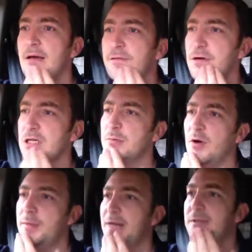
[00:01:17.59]
First time
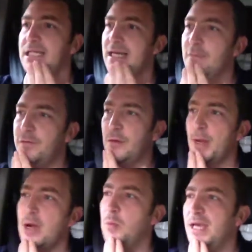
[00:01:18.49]
I've been able to see him for
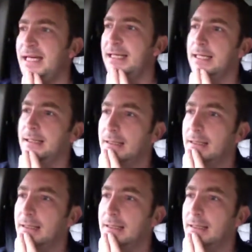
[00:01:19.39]
about a week.